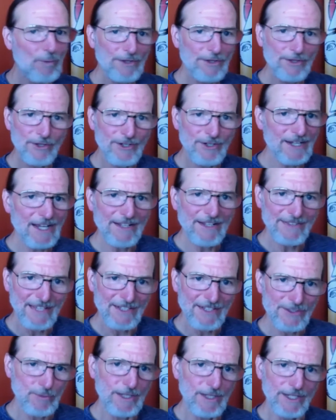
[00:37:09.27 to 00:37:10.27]
whether or
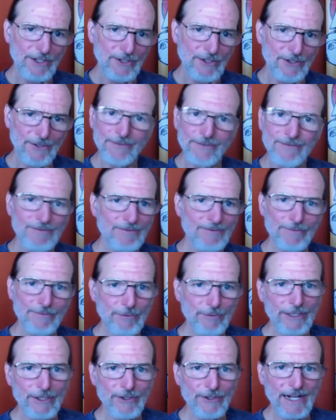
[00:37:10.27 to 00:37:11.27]
not that's what your
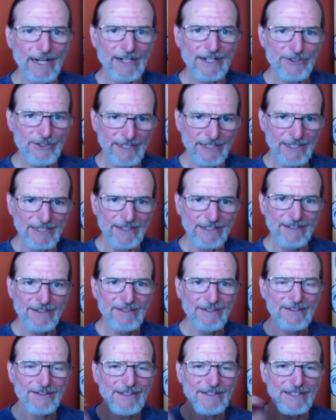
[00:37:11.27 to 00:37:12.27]
reader actually
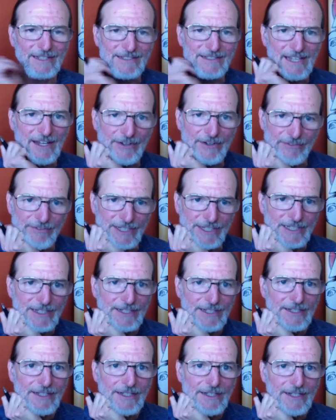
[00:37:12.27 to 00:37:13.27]
gets out of
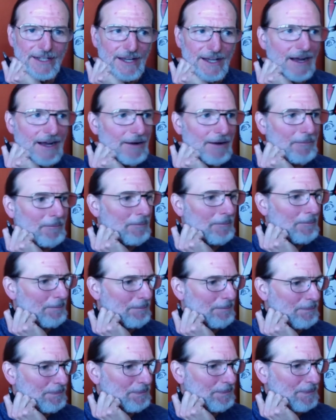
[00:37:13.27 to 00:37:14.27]
it. Um,
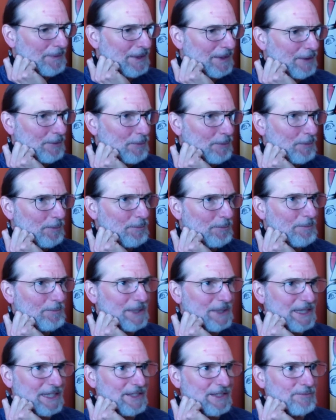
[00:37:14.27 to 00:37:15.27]

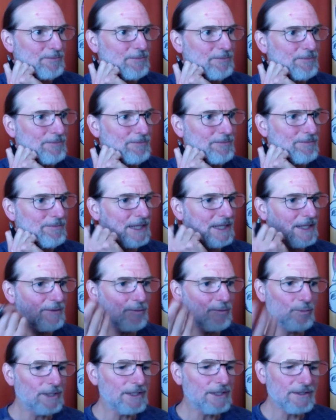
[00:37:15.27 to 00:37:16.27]
but the
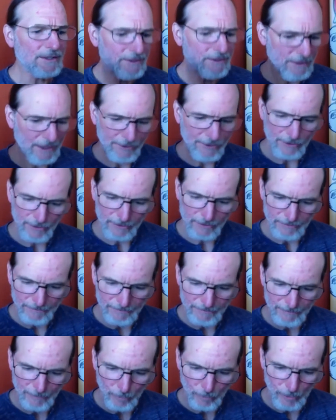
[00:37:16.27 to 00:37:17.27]
one of the
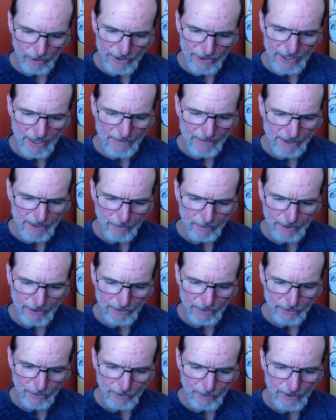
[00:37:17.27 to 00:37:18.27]
other workshops that
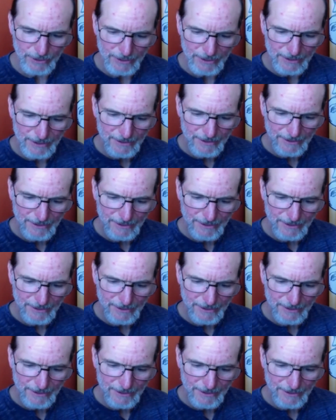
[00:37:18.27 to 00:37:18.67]
we do